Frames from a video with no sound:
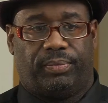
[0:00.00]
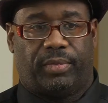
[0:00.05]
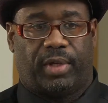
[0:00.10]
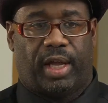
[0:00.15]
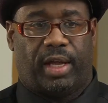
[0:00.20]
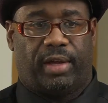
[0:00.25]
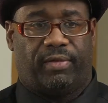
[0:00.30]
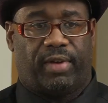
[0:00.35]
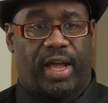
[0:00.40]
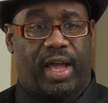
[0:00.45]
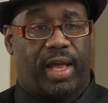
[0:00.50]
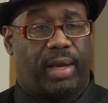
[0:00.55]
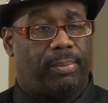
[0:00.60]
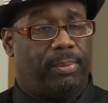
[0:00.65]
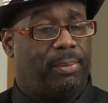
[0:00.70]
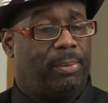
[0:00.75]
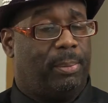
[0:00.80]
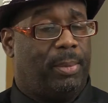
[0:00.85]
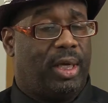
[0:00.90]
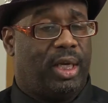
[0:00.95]
I've had
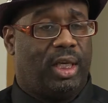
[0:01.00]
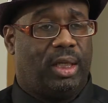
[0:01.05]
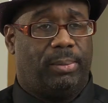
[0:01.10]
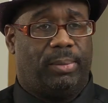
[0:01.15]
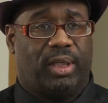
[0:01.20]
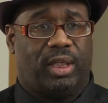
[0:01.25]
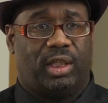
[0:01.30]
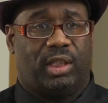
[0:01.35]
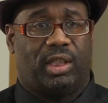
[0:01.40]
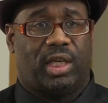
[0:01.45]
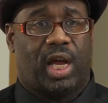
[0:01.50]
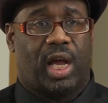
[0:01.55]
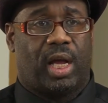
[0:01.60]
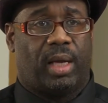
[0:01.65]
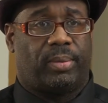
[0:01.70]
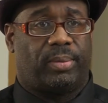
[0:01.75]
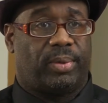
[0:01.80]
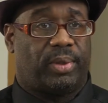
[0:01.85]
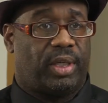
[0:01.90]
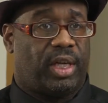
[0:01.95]
many, many
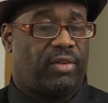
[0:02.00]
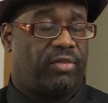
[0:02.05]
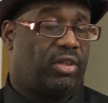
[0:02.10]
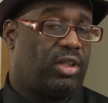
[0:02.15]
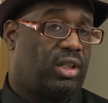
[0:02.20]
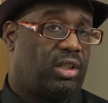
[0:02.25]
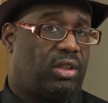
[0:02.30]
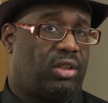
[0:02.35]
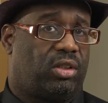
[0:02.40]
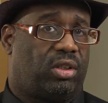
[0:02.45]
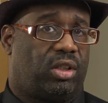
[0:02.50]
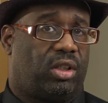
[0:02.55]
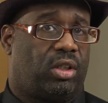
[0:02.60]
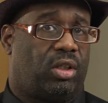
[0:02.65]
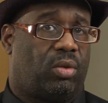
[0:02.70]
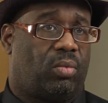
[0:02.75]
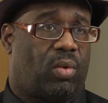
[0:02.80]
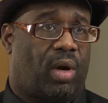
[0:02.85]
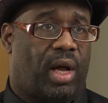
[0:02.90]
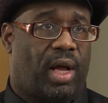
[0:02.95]
jobs, but never
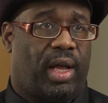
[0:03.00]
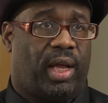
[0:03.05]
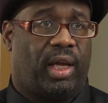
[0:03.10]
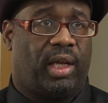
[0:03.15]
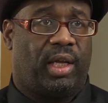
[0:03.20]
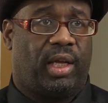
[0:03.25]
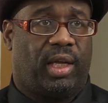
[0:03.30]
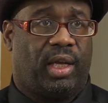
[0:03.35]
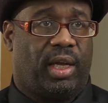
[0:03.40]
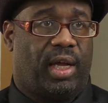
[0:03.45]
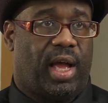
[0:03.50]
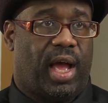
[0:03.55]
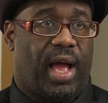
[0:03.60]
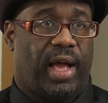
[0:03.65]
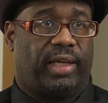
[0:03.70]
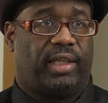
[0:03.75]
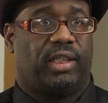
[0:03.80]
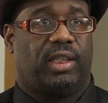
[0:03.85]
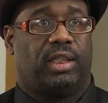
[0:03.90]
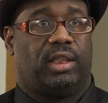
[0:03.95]
understood why
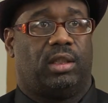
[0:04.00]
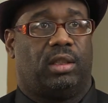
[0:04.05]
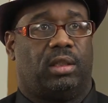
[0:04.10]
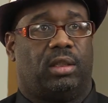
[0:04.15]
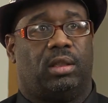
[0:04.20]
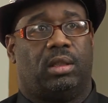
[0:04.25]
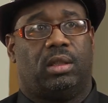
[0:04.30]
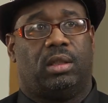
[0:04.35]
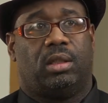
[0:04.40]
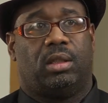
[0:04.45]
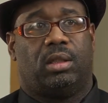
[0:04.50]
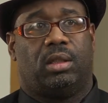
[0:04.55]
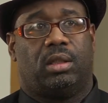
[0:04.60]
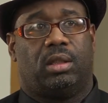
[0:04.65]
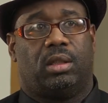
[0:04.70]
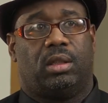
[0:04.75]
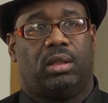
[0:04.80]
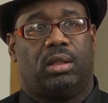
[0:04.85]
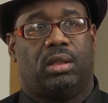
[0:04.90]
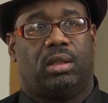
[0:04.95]
I couldn't
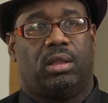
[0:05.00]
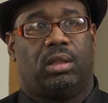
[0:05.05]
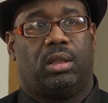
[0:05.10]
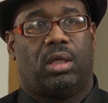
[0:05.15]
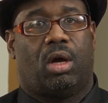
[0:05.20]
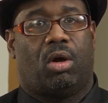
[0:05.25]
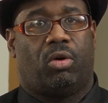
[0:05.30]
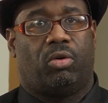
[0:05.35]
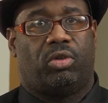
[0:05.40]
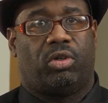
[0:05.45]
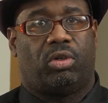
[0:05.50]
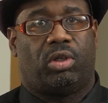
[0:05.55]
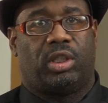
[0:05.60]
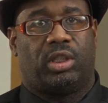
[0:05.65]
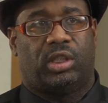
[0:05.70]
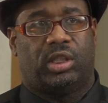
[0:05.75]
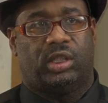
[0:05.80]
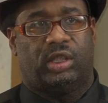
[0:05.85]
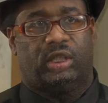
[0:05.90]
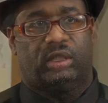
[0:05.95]
hold
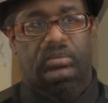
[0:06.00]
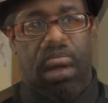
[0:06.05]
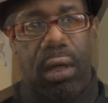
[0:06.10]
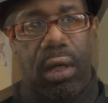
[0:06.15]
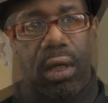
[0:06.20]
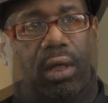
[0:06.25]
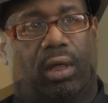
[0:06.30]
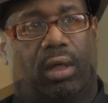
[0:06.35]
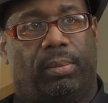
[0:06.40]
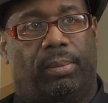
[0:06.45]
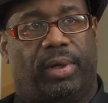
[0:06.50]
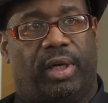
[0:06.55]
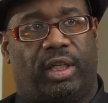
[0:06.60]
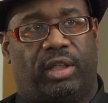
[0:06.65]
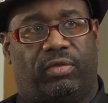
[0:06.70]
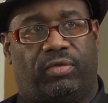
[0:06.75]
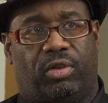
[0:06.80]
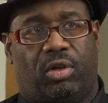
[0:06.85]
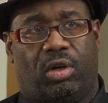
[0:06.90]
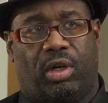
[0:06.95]
on to them. But
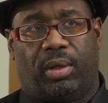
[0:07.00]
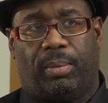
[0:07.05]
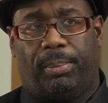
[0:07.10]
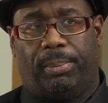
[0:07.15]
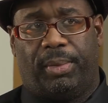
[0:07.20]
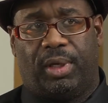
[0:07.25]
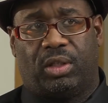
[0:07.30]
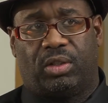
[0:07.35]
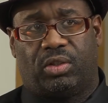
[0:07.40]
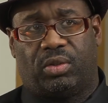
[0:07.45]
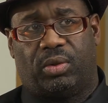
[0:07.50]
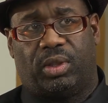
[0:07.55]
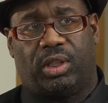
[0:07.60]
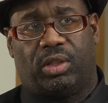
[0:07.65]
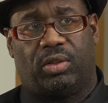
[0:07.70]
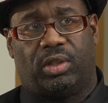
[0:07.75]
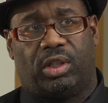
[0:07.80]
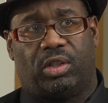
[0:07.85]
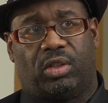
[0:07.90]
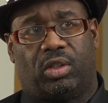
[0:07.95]
if your mental
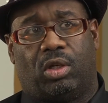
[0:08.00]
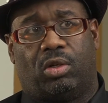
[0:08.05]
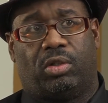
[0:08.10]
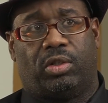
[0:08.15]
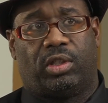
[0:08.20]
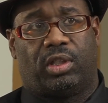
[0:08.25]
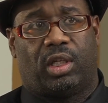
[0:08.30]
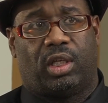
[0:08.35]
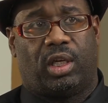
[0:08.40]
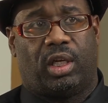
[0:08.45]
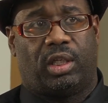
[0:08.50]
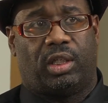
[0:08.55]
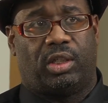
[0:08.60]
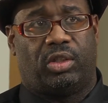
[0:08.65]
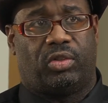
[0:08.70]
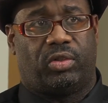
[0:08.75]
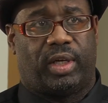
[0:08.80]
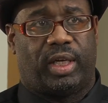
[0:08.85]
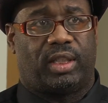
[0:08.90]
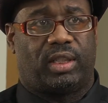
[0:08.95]
illness goes
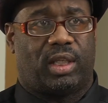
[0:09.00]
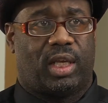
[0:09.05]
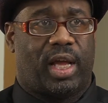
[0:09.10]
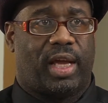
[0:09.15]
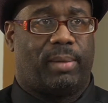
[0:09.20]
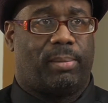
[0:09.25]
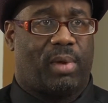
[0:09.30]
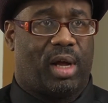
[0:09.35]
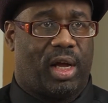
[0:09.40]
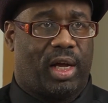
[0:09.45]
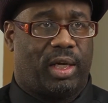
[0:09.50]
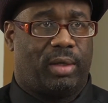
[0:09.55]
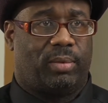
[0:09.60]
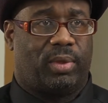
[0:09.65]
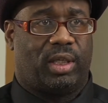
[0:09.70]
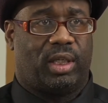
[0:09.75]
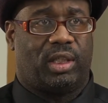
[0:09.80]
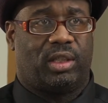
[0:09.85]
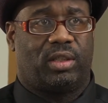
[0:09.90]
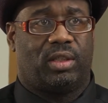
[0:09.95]
unaddressed like mine
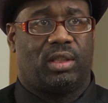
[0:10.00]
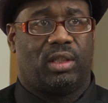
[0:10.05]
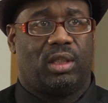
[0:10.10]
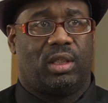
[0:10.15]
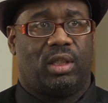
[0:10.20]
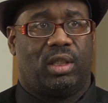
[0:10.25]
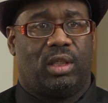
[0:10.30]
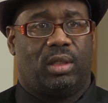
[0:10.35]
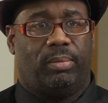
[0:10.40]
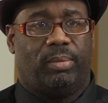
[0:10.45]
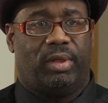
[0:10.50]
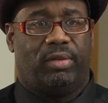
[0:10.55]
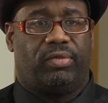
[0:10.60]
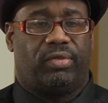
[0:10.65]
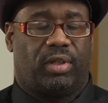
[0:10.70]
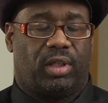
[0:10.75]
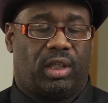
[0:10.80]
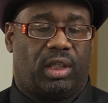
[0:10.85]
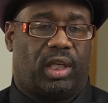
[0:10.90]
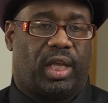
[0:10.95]
was, me
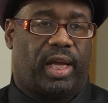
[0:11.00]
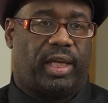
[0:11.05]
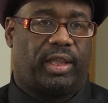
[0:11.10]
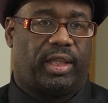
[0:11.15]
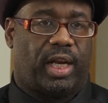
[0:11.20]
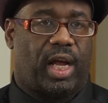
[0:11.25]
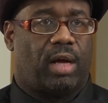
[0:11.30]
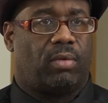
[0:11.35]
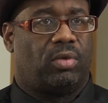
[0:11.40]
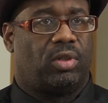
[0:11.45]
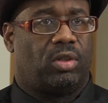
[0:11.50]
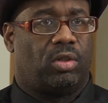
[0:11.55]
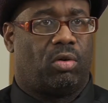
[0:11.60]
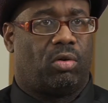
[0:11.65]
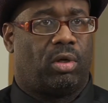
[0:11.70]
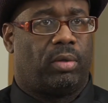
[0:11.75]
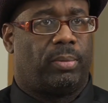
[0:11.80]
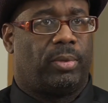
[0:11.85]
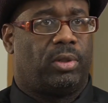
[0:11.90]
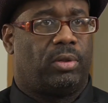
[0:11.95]
feeling like that I was
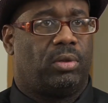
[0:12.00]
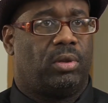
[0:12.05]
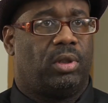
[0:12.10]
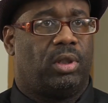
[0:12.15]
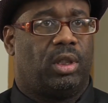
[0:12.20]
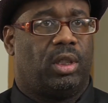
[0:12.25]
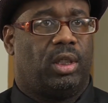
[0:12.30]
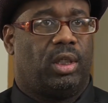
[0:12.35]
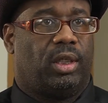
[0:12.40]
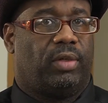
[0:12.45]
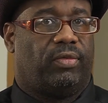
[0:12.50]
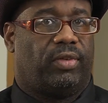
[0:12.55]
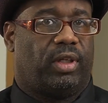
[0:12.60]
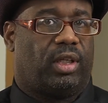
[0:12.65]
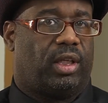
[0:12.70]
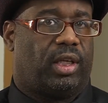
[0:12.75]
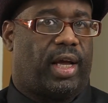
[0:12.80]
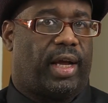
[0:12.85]
normal, feeling